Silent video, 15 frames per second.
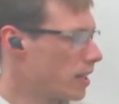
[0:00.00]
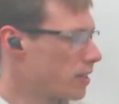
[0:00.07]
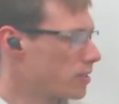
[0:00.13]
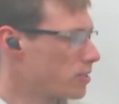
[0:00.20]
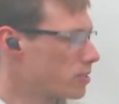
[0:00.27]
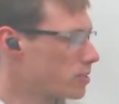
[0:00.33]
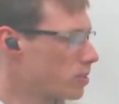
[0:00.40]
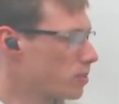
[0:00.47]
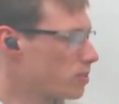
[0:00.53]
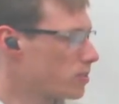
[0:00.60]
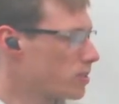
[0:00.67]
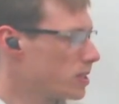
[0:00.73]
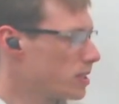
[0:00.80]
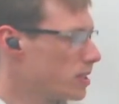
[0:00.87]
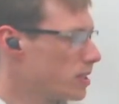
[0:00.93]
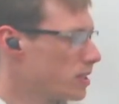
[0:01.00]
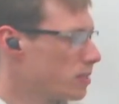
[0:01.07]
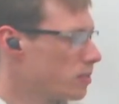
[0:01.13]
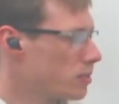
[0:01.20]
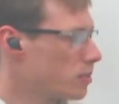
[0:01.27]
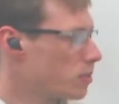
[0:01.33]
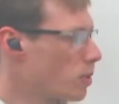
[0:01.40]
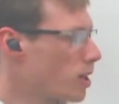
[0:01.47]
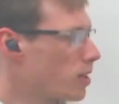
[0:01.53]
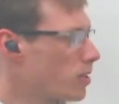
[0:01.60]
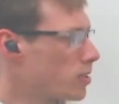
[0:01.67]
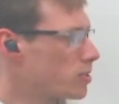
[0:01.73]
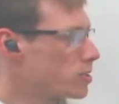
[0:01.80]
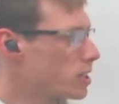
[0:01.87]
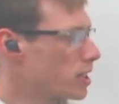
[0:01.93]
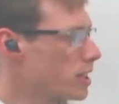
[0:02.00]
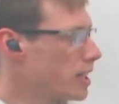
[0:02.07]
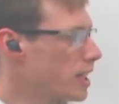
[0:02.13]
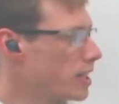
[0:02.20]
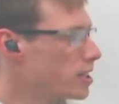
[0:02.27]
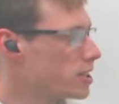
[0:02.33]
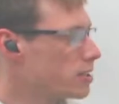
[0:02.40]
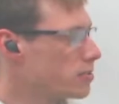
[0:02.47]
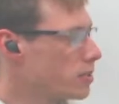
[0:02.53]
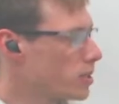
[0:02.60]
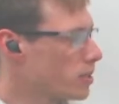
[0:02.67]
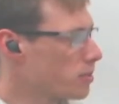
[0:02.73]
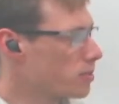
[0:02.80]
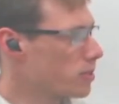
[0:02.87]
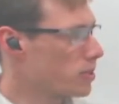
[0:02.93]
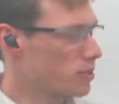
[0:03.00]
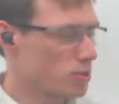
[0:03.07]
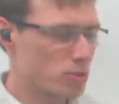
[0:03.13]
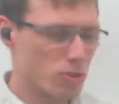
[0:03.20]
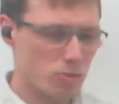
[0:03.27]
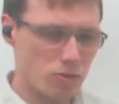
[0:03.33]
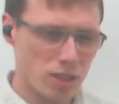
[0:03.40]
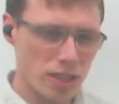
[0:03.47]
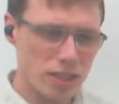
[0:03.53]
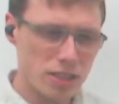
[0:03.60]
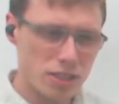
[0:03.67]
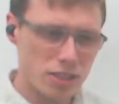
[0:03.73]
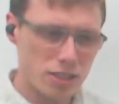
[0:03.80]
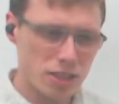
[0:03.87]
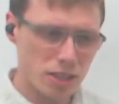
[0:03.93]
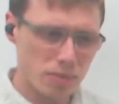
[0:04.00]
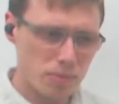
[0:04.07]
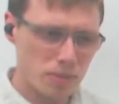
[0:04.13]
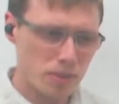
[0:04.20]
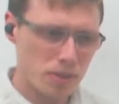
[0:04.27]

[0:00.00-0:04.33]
there's some where while there's a connection, where there's some relationship,